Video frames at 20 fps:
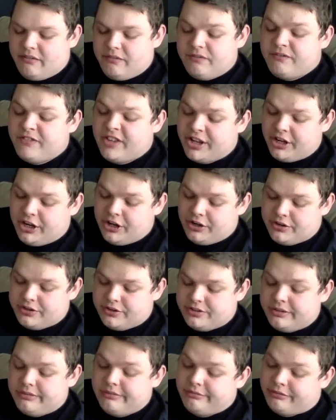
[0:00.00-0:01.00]
figures
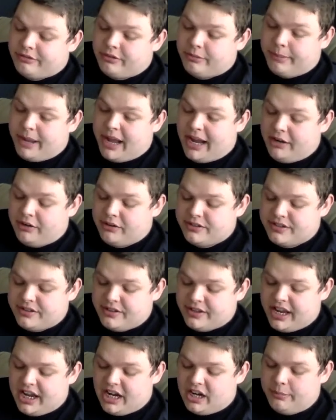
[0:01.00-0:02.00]
from Pirates of the
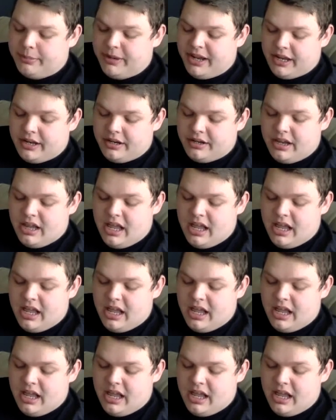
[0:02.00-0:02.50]
Caribbean,